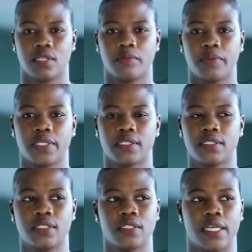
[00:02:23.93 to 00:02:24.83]
in
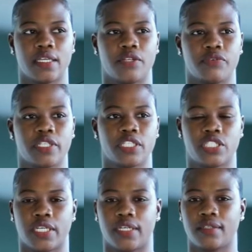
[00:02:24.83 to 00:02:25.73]
places like
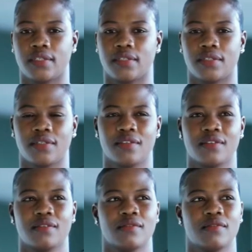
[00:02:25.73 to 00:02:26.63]
irrigation,
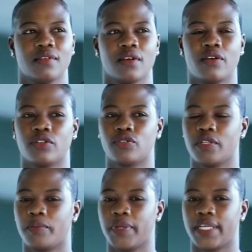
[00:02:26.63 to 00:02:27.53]
controlling